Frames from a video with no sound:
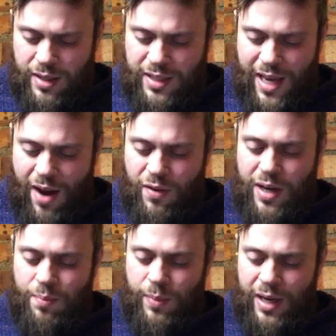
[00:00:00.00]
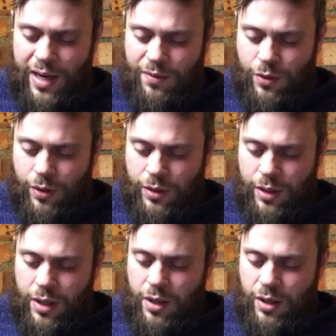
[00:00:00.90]
Sarah didn't believe God
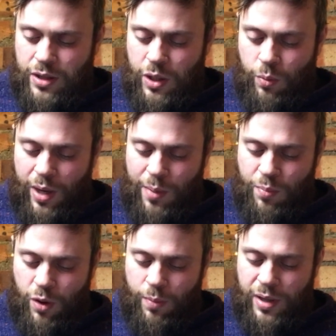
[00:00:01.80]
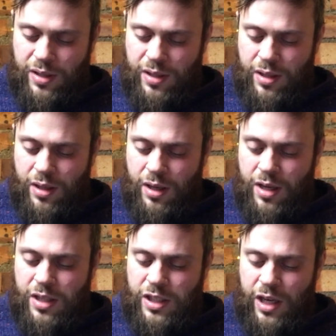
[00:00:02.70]
could do what he promised.
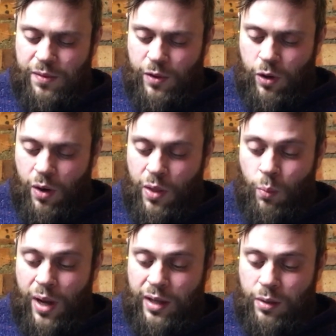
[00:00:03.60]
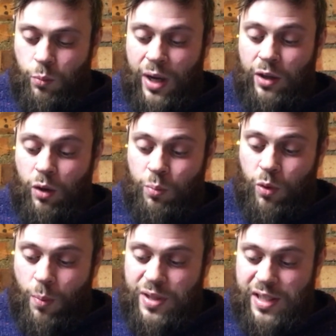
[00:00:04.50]
She had forgotten that when God
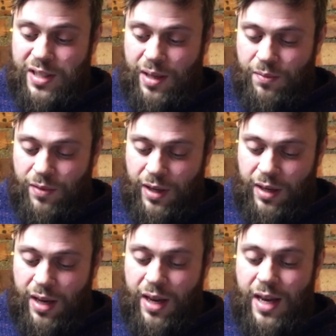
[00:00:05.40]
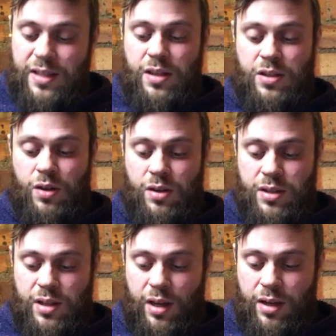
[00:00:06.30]
promises something, it's as good as
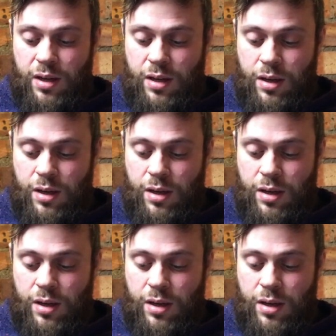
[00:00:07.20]
done.